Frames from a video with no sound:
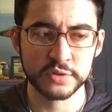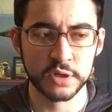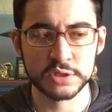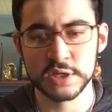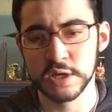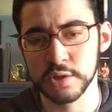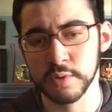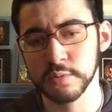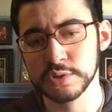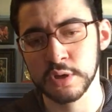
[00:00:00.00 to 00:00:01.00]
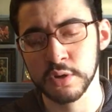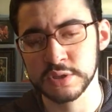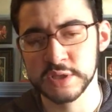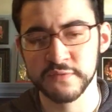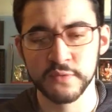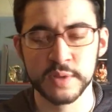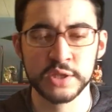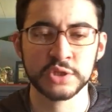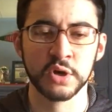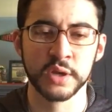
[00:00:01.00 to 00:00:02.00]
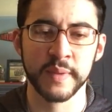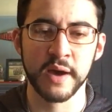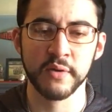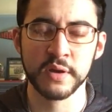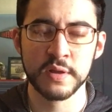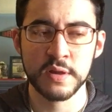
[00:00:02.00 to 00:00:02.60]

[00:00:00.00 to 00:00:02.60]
Dark Side of the Ring was the hardest thing for me to talk about